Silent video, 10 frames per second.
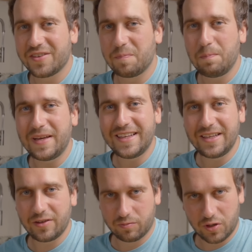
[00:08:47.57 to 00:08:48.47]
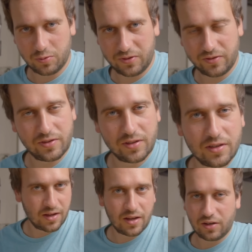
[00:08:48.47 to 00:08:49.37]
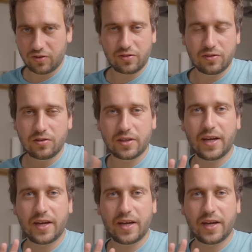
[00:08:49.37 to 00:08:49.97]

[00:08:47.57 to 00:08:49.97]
a medium roast. Just look